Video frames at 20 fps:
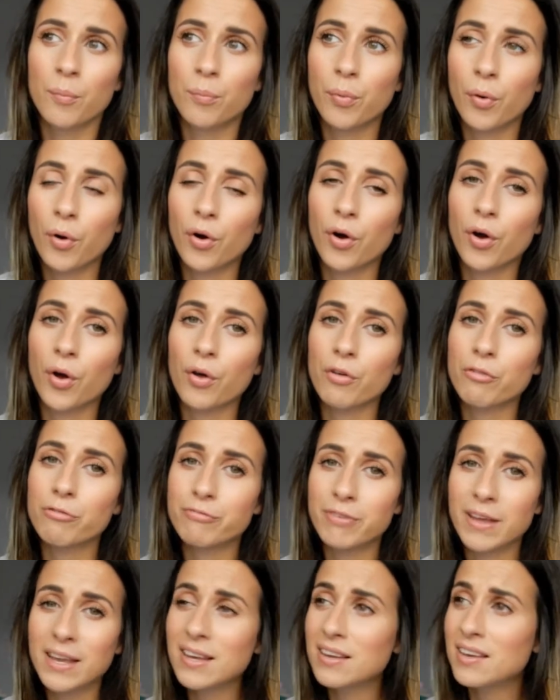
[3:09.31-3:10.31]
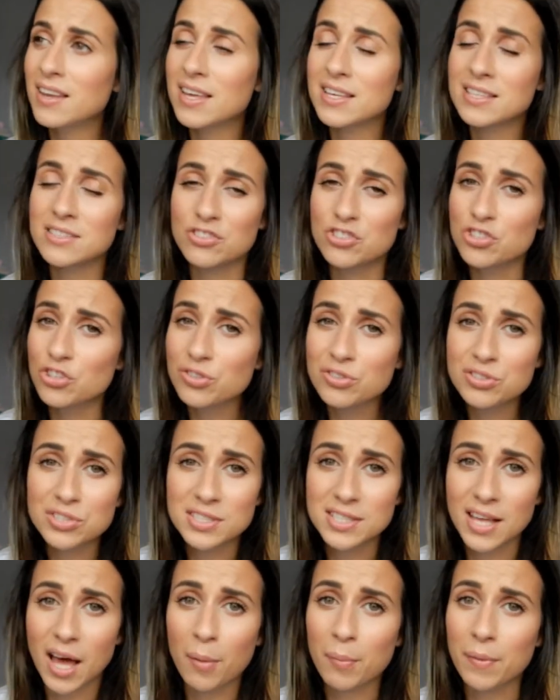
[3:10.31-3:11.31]
But Finn is just
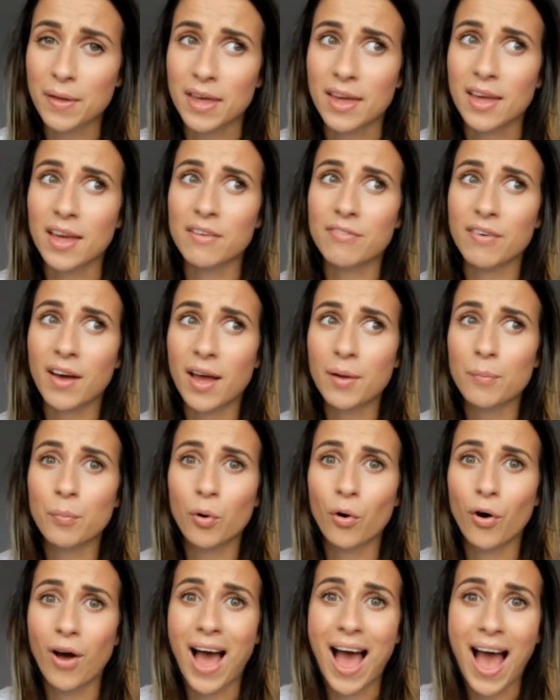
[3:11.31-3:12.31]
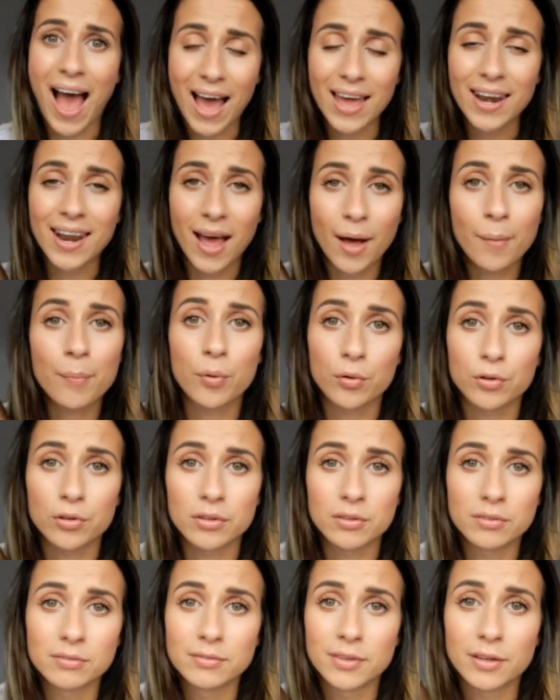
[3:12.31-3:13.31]
as happy if I put an
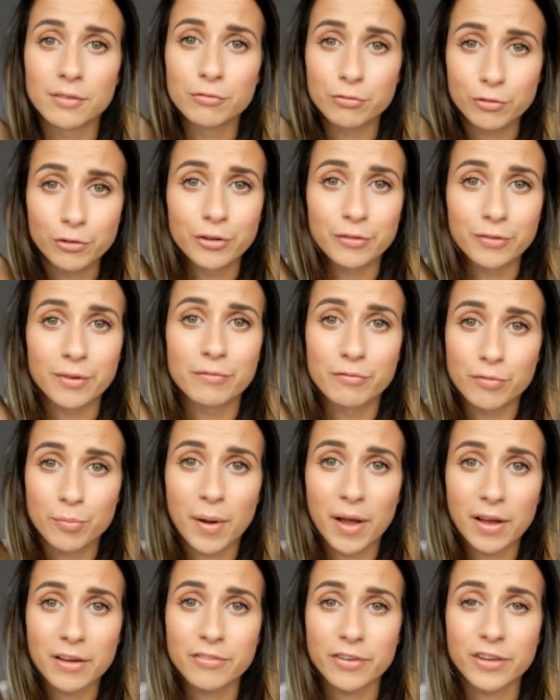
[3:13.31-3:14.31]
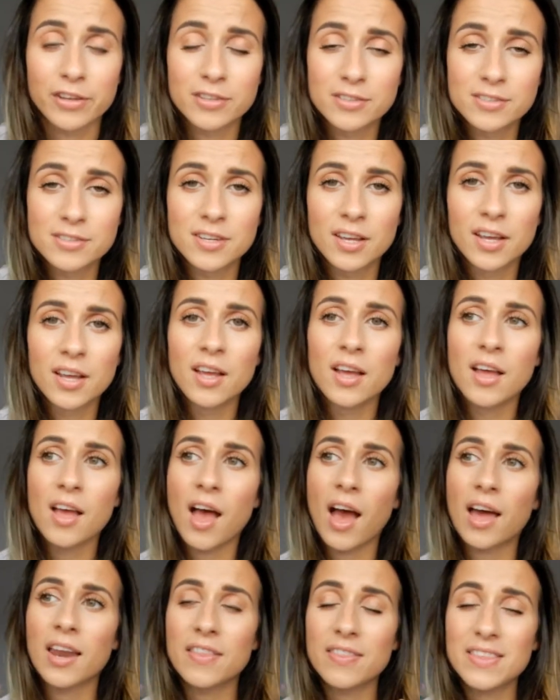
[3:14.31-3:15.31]
apple in front of him for breakfast.
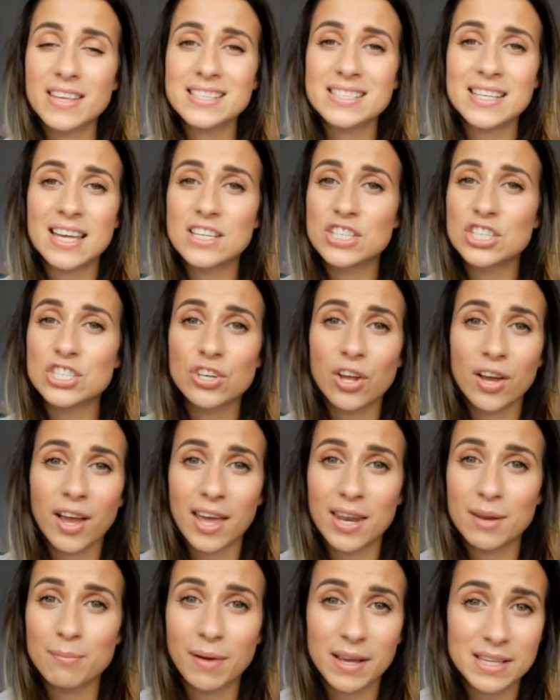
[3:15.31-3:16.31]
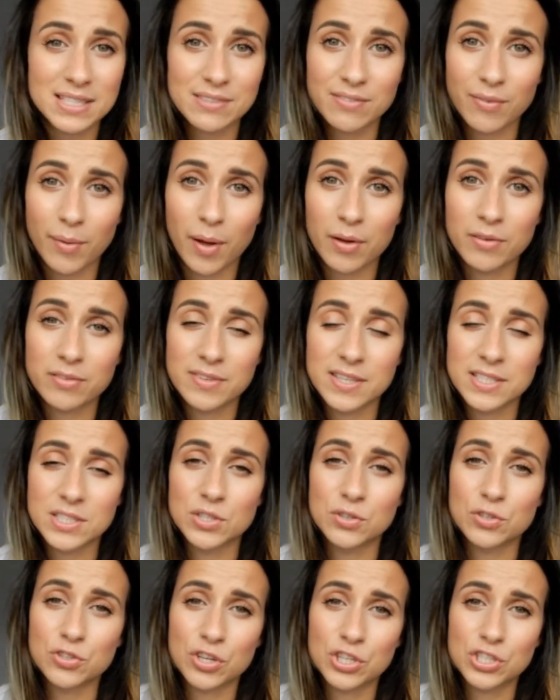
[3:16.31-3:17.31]
And at this stage he's not getting a massive amount of
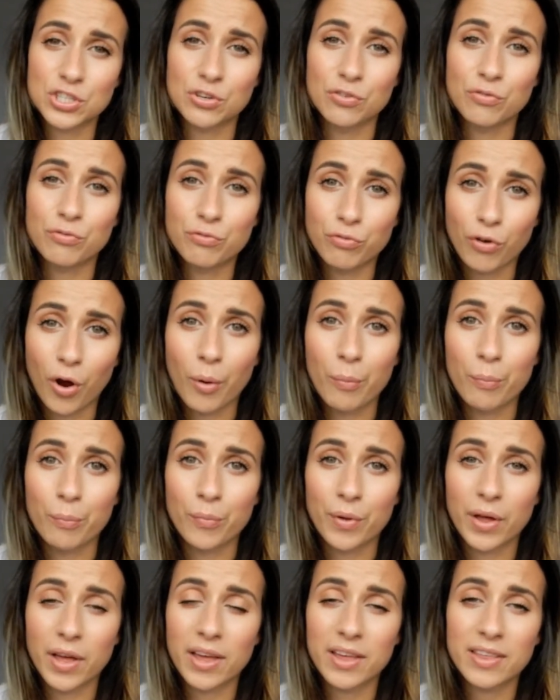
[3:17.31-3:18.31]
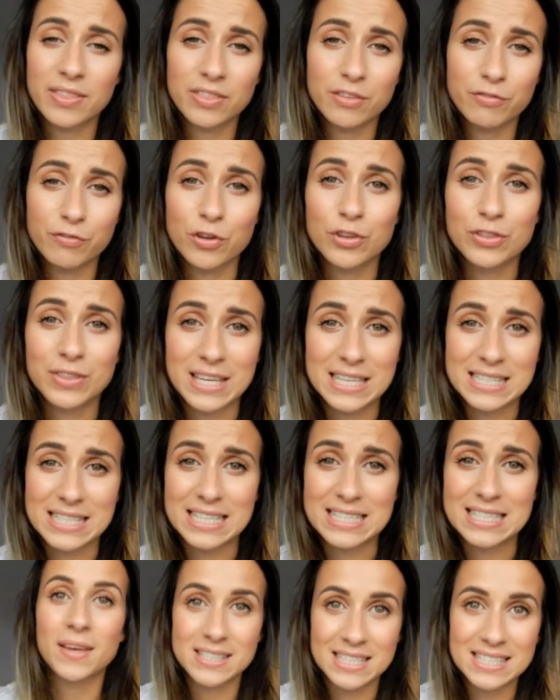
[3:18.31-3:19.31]
his nutrition from the food that he's
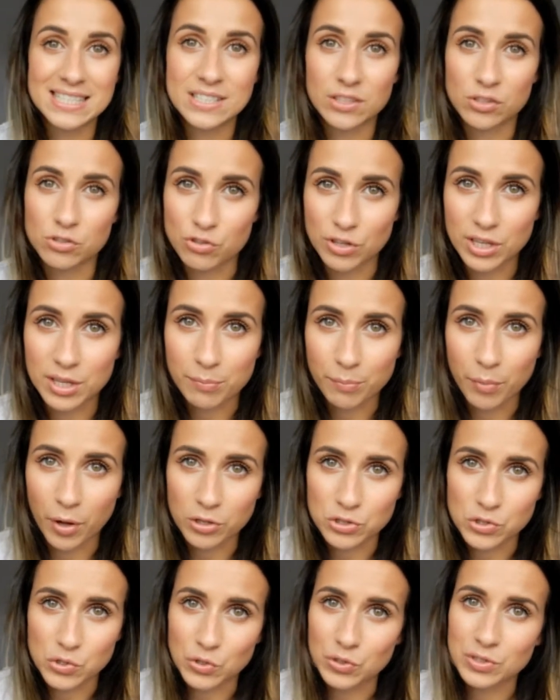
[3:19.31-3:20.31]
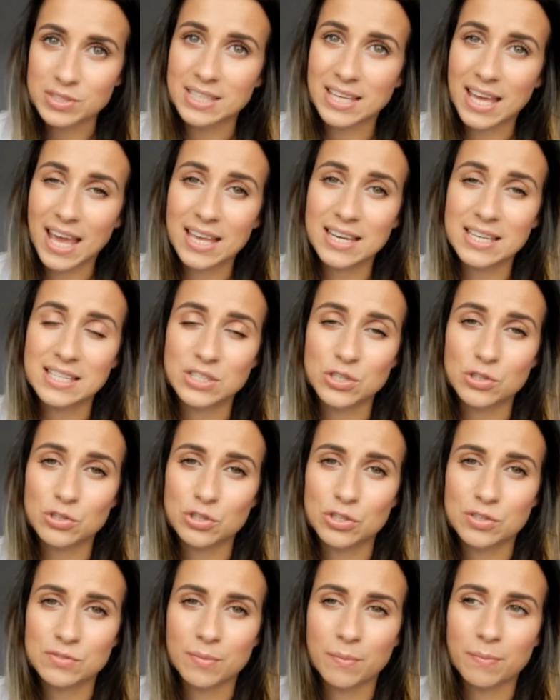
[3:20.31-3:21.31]
eating because he's still drinking bottles and getting his
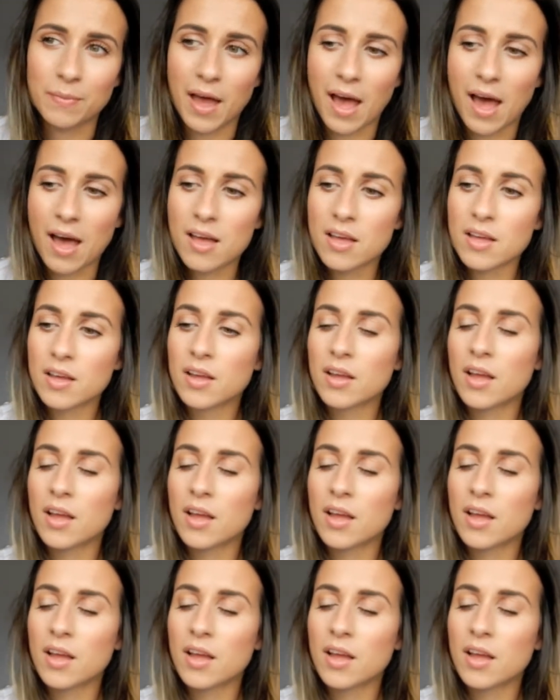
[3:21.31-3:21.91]
nutrients from that.